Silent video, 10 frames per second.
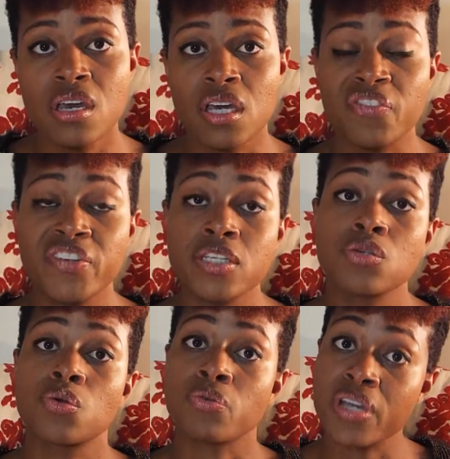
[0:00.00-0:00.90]
If it's
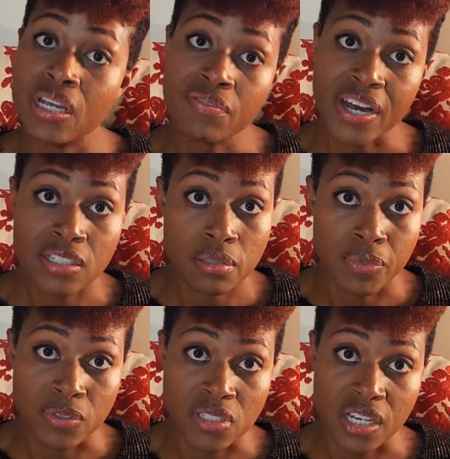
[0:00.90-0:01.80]
green
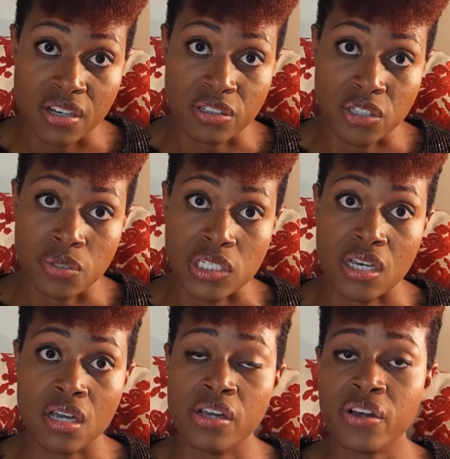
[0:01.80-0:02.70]
vegetables that you're
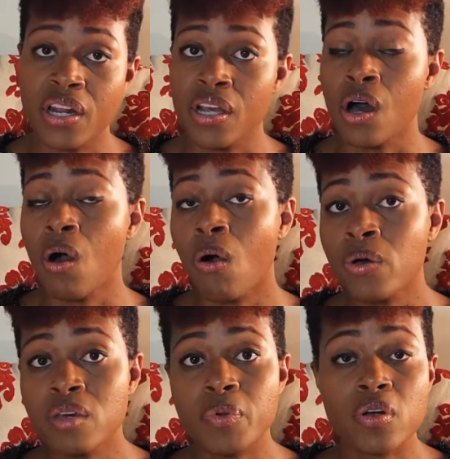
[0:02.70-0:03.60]
juicing, you're getting a whole
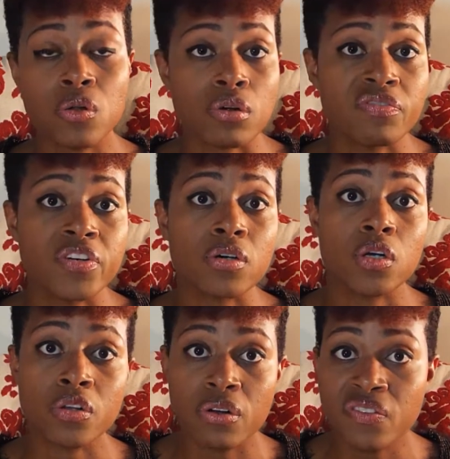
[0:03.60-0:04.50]
heap of chlorophyll.
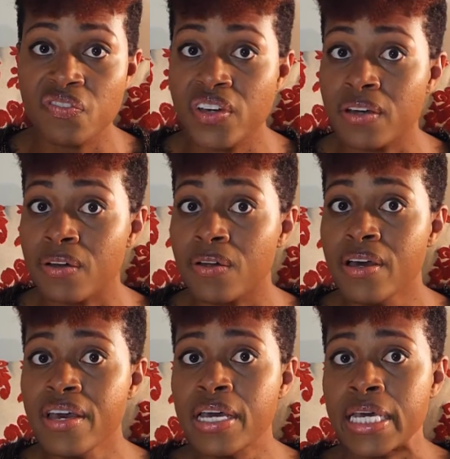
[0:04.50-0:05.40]
Chlorophyll
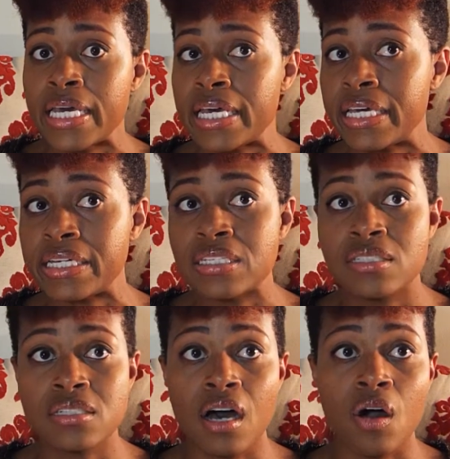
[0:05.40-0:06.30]

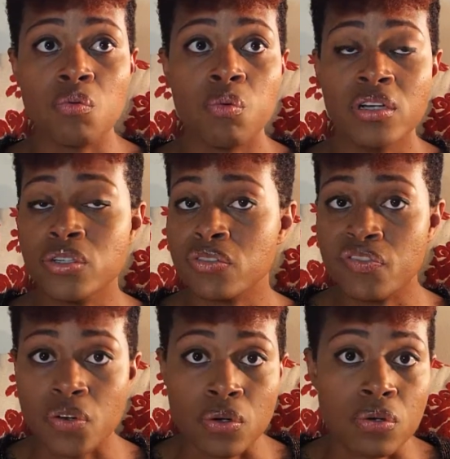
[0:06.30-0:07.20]
is a
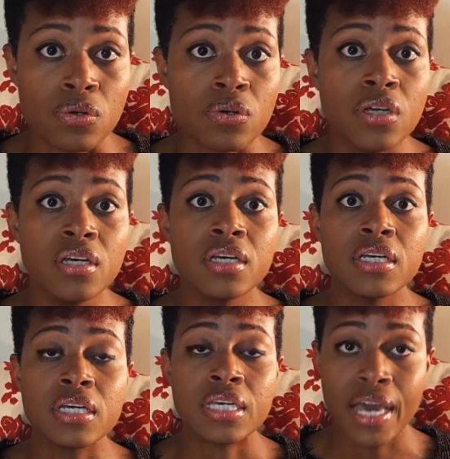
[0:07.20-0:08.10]
wonderful
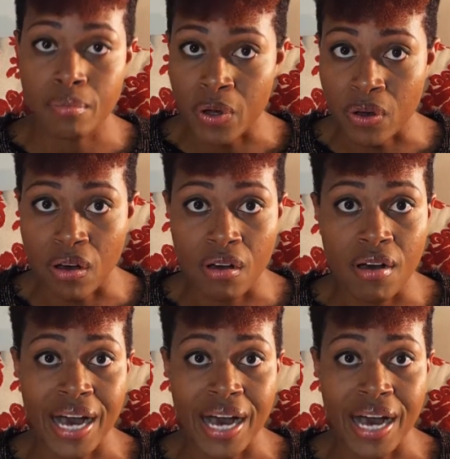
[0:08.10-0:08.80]
chemical.